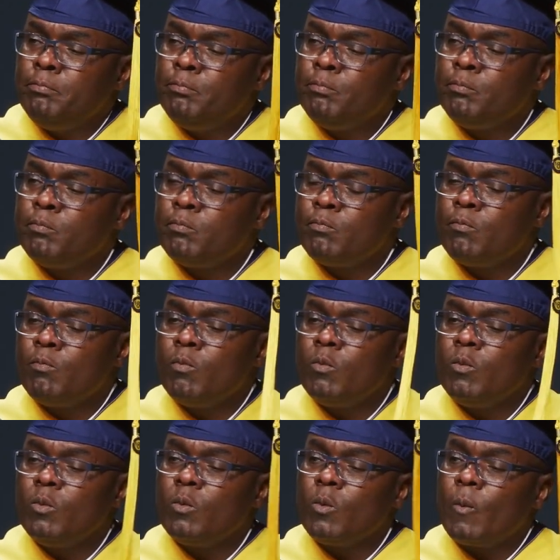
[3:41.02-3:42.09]

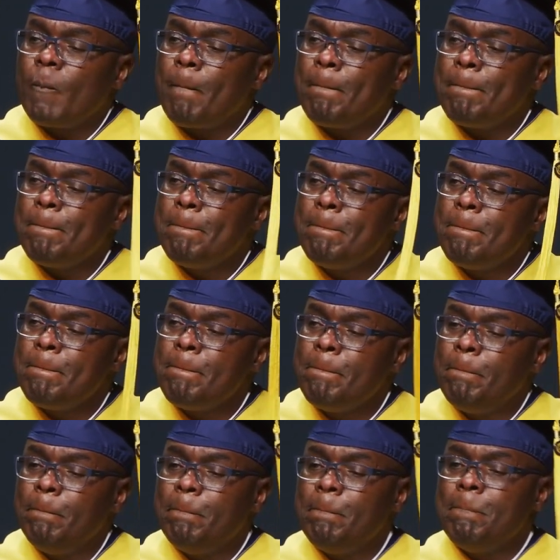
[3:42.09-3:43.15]

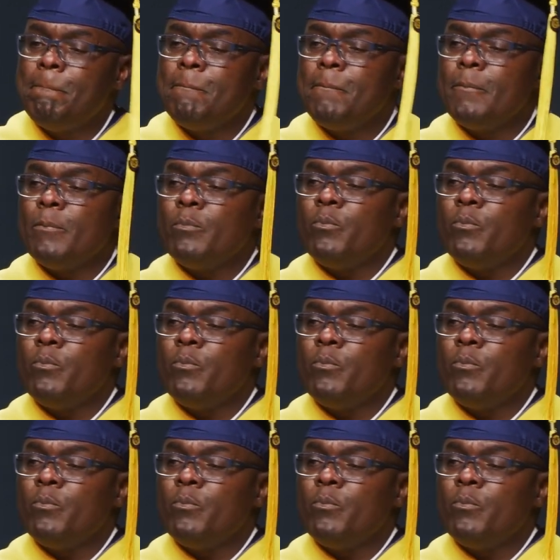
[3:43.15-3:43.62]
[no speech]